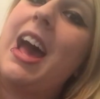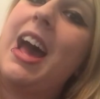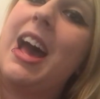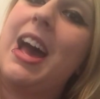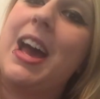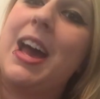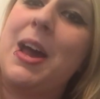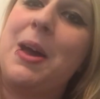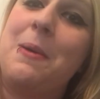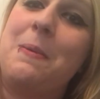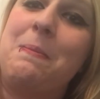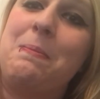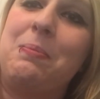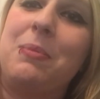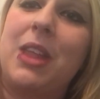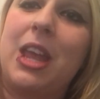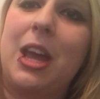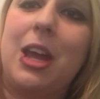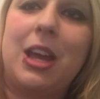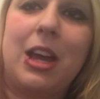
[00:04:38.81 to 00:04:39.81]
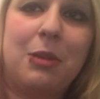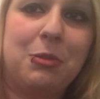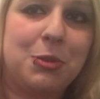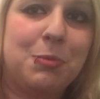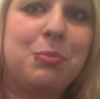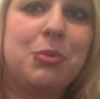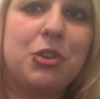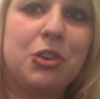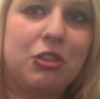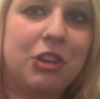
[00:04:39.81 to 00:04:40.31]
I was
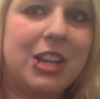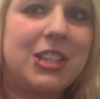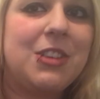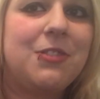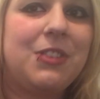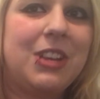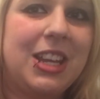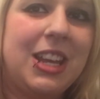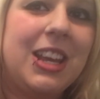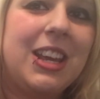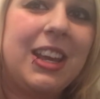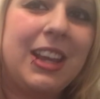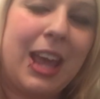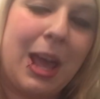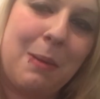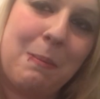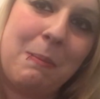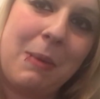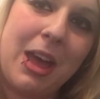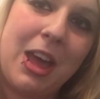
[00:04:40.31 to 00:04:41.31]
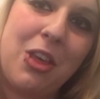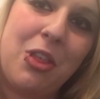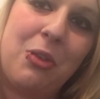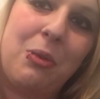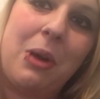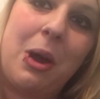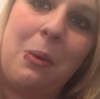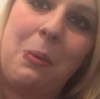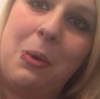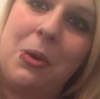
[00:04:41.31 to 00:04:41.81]
progressively getting better
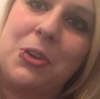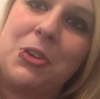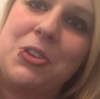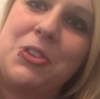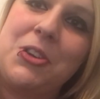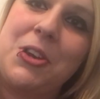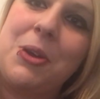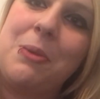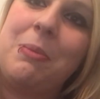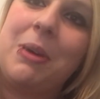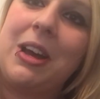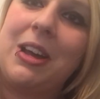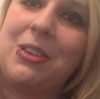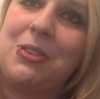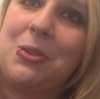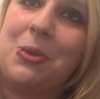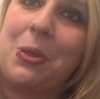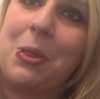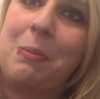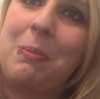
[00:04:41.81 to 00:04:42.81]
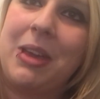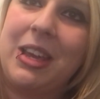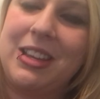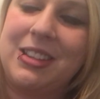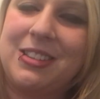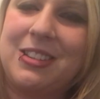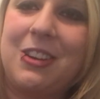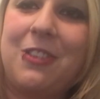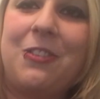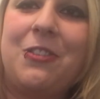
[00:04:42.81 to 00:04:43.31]
throughout one and two, but I saw the
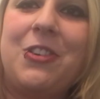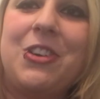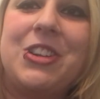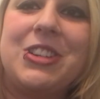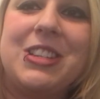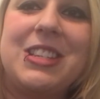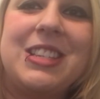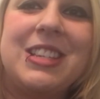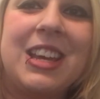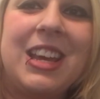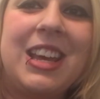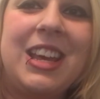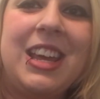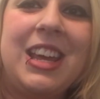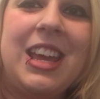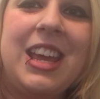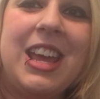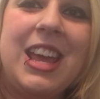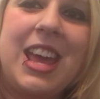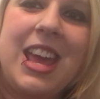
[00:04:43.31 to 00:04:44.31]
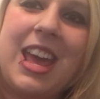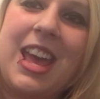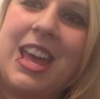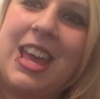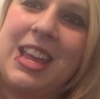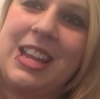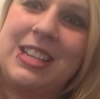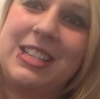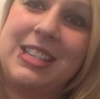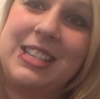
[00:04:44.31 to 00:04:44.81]
biggest difference
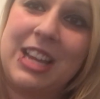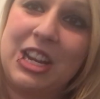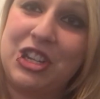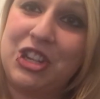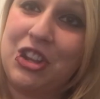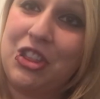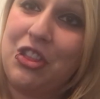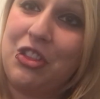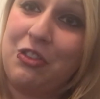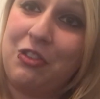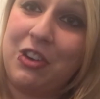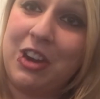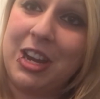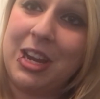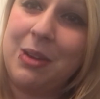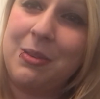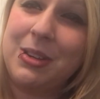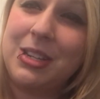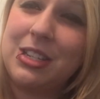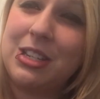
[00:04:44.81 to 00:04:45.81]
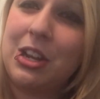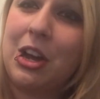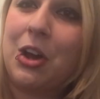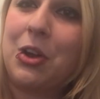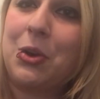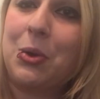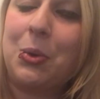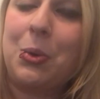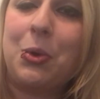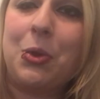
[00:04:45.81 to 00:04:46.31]
in session three. We
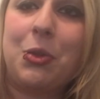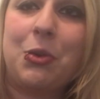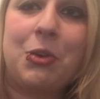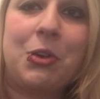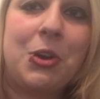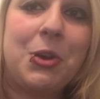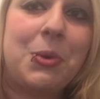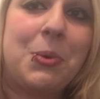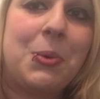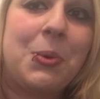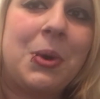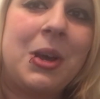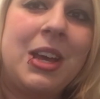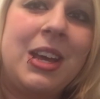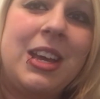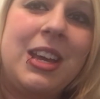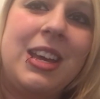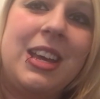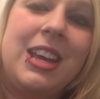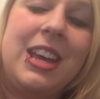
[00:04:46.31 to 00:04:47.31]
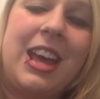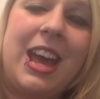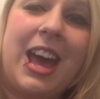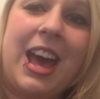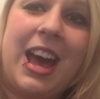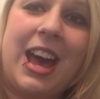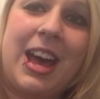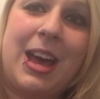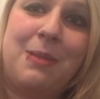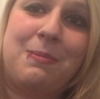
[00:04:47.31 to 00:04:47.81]
started to go through
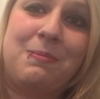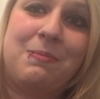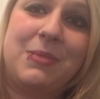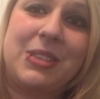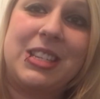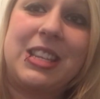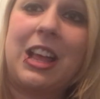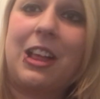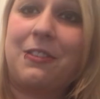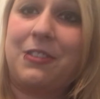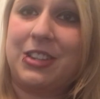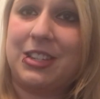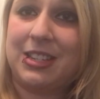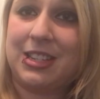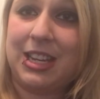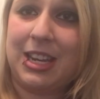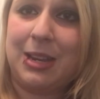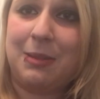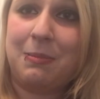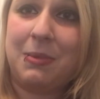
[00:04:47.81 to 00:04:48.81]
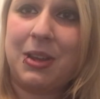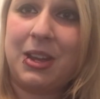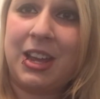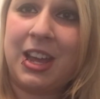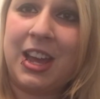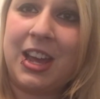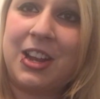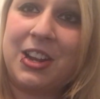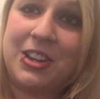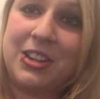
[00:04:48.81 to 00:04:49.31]
self-esteem
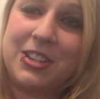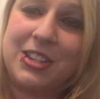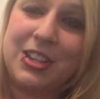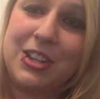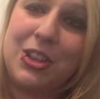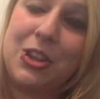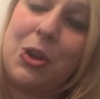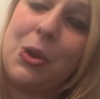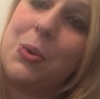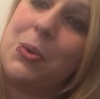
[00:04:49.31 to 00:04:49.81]
and the